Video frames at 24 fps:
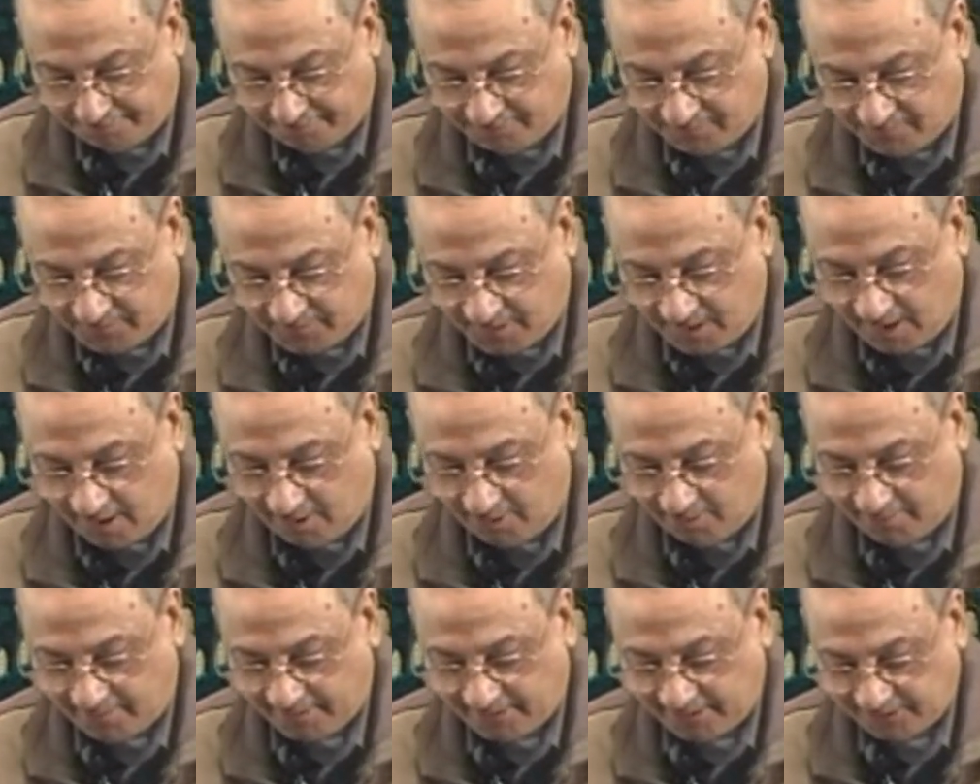Now,
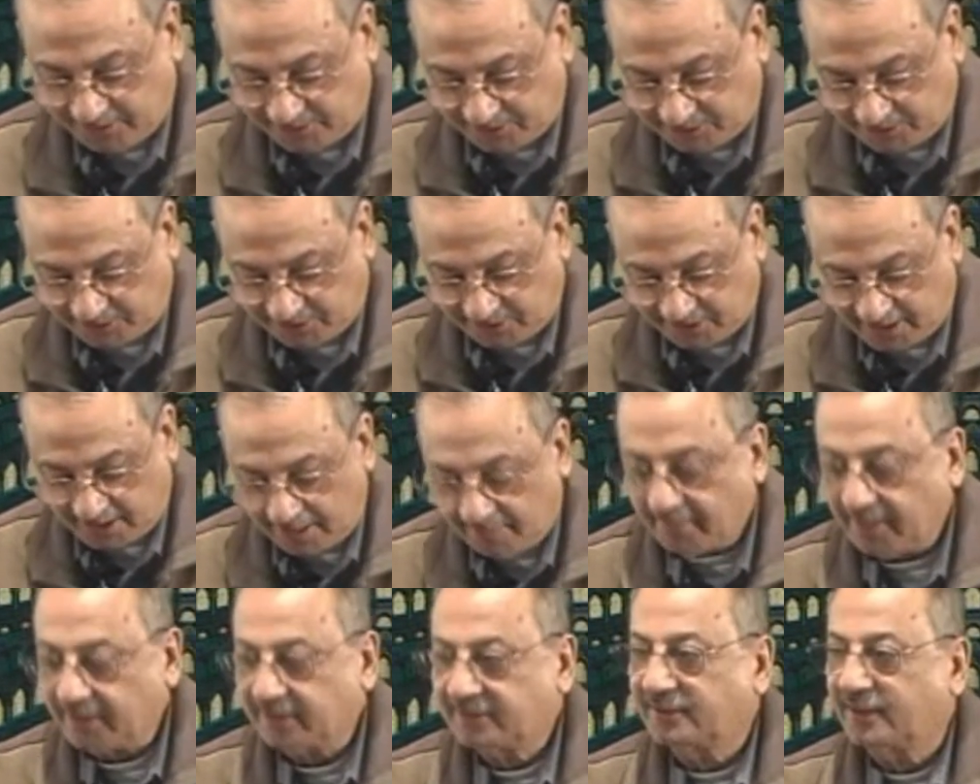brothers and sisters,
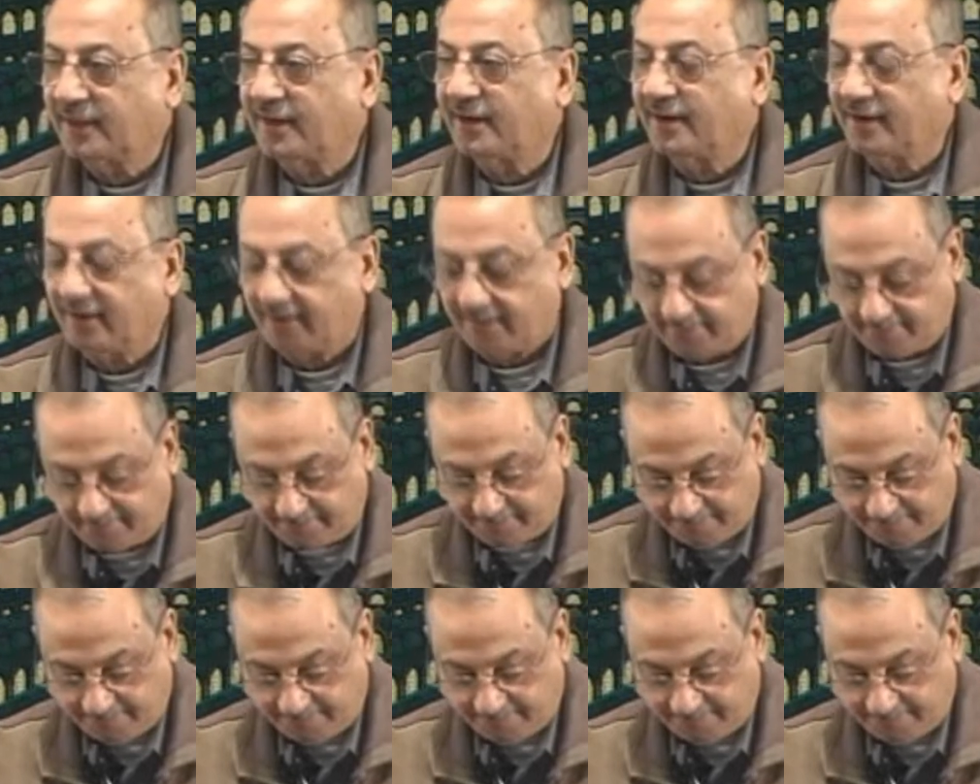number third.